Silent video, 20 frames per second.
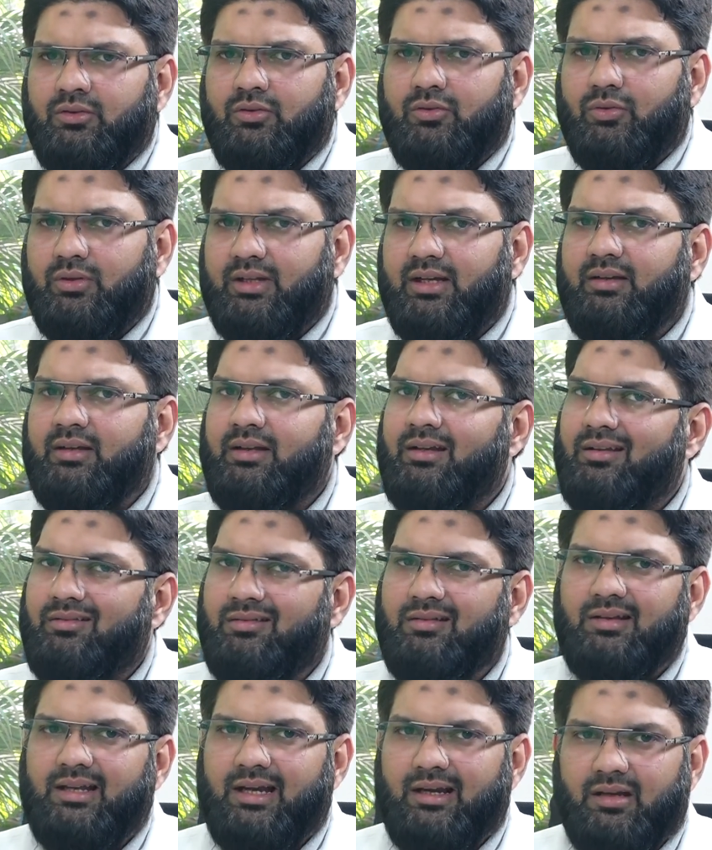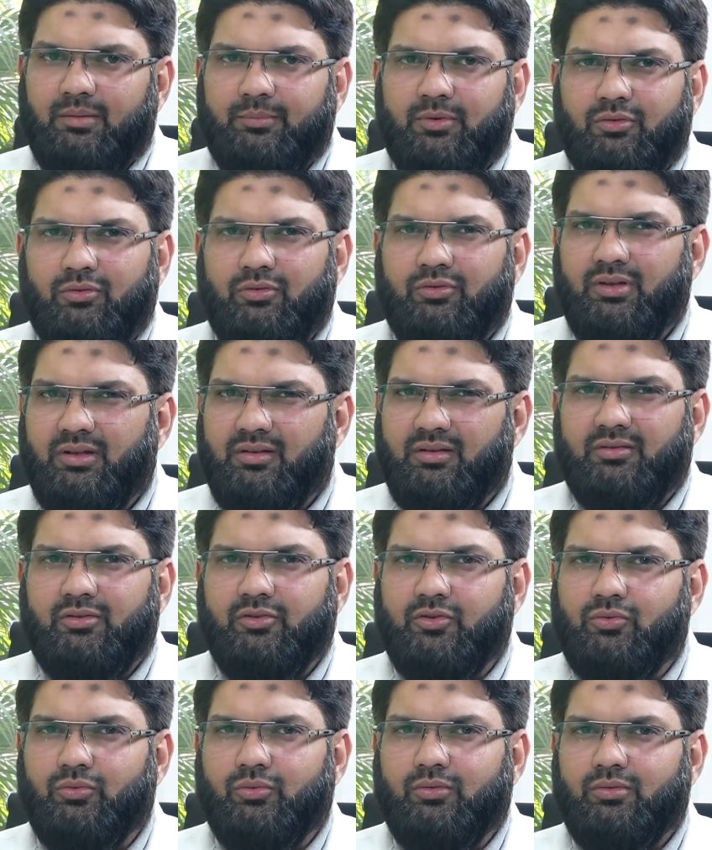so that he doesn't land up into serious
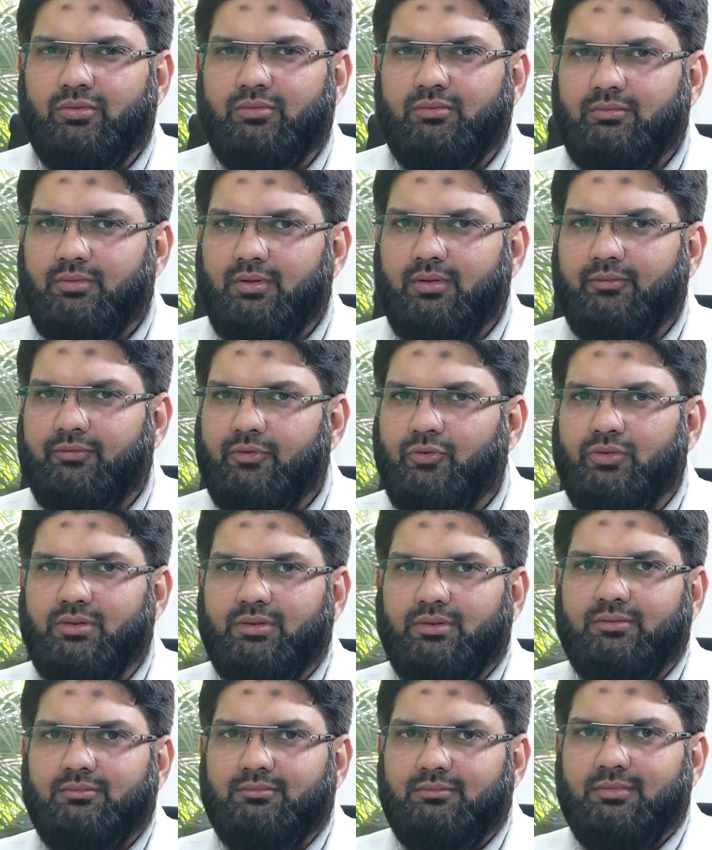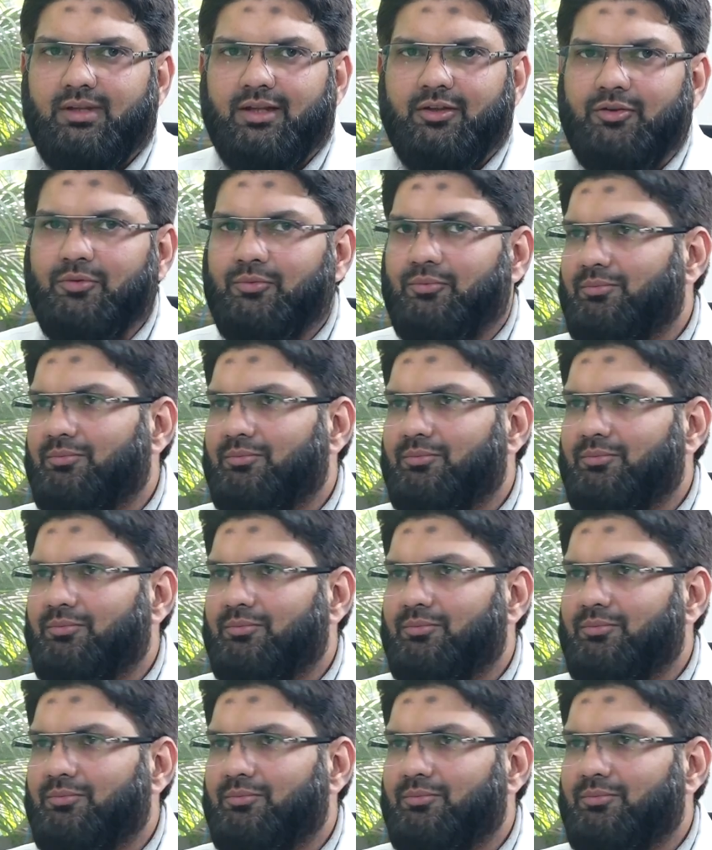issues in future. Thank you.